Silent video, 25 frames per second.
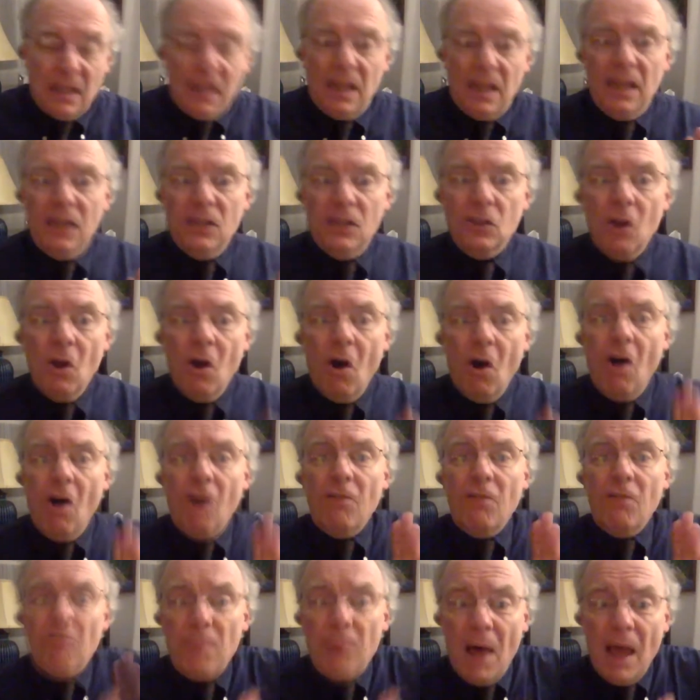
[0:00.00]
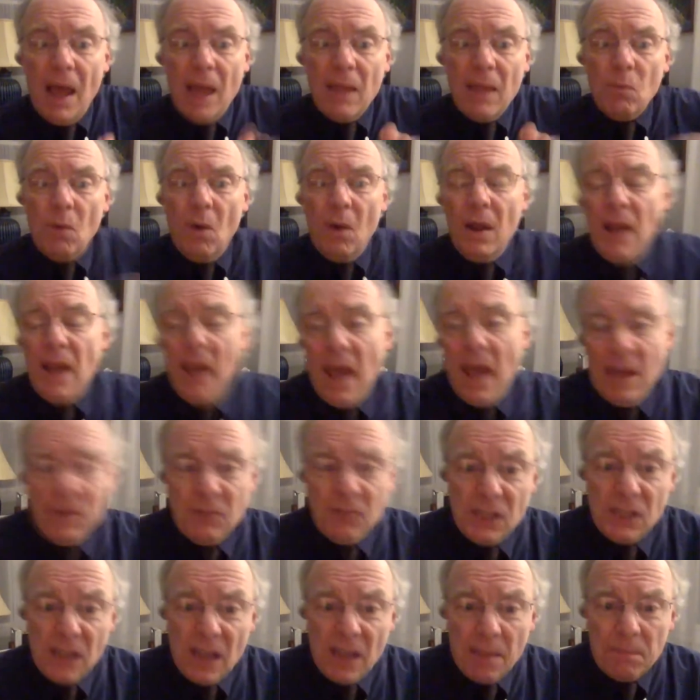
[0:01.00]
He's off by 1 half
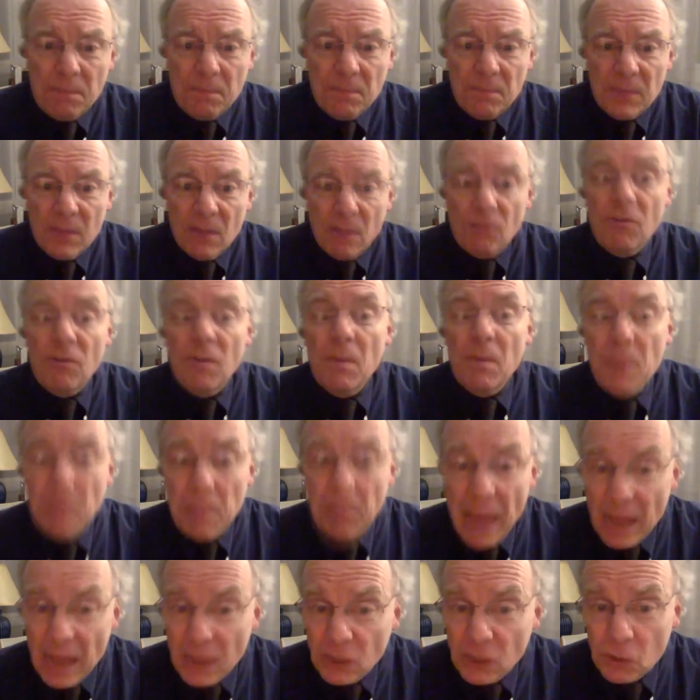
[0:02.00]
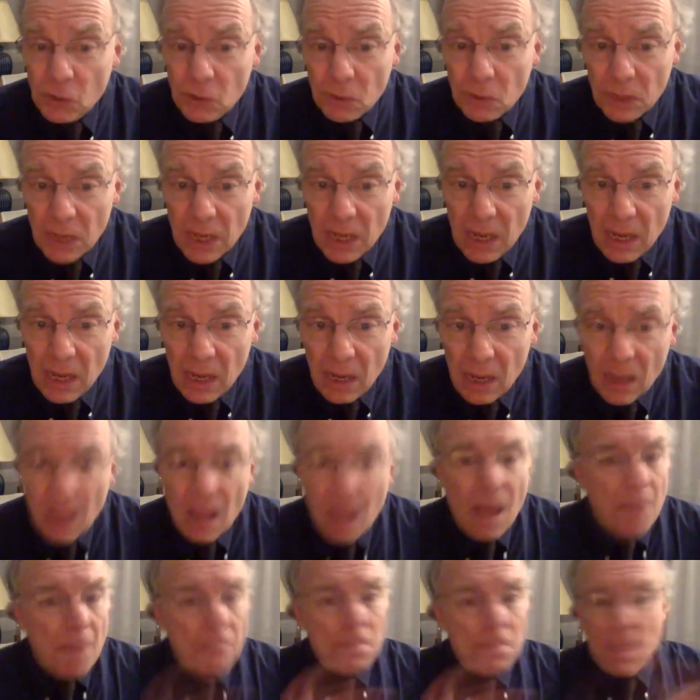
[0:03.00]
step from the pastoral key,
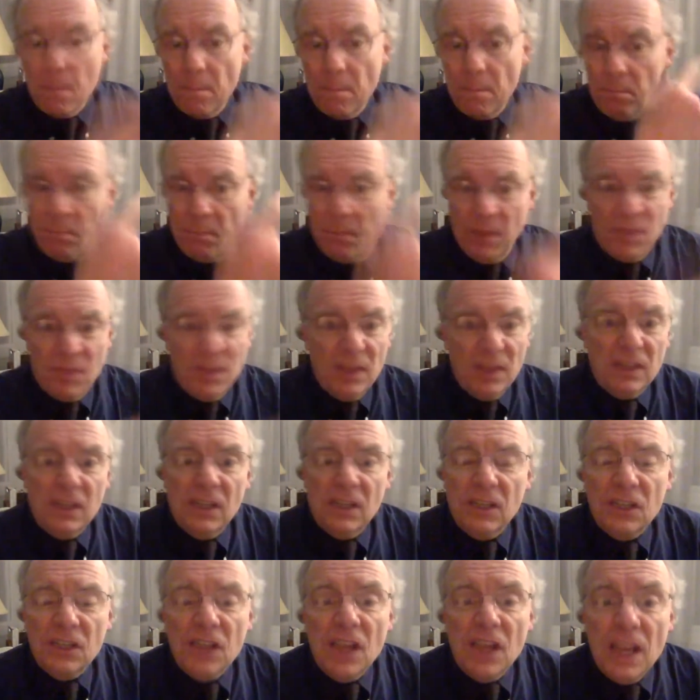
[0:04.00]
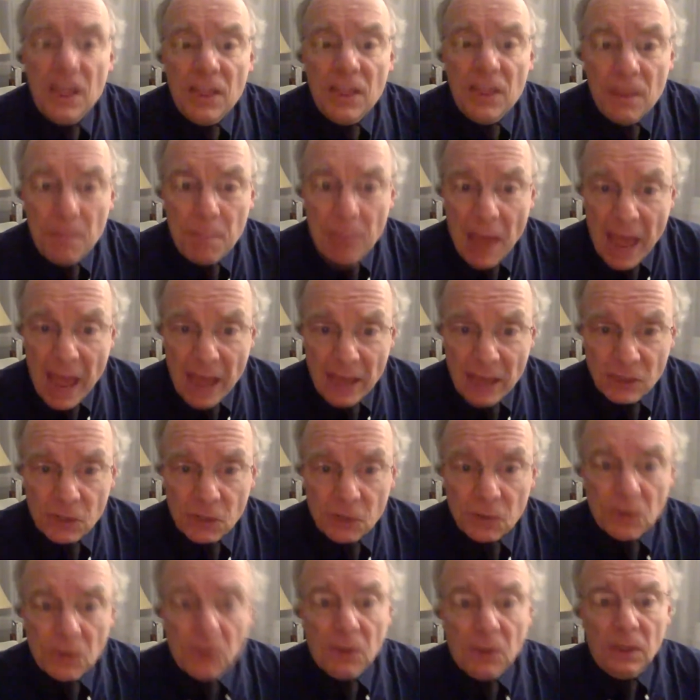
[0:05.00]
but this is in the
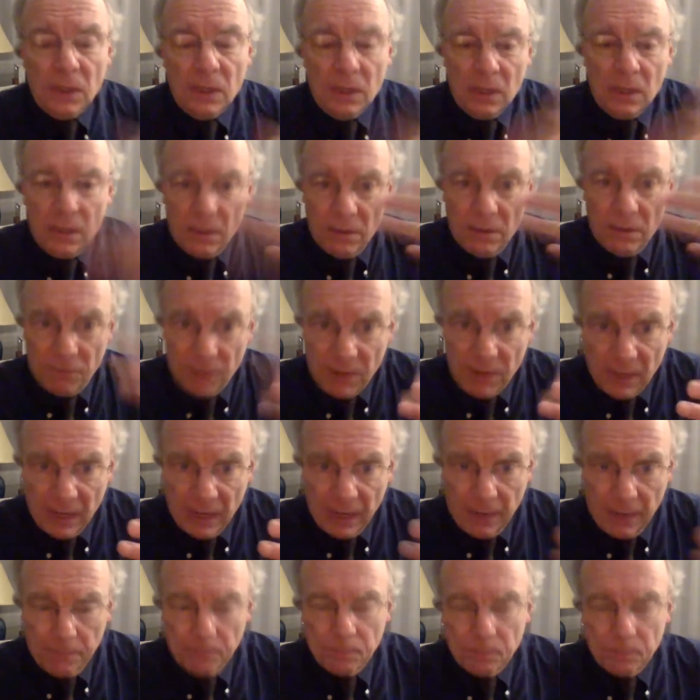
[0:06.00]
pastoral feeling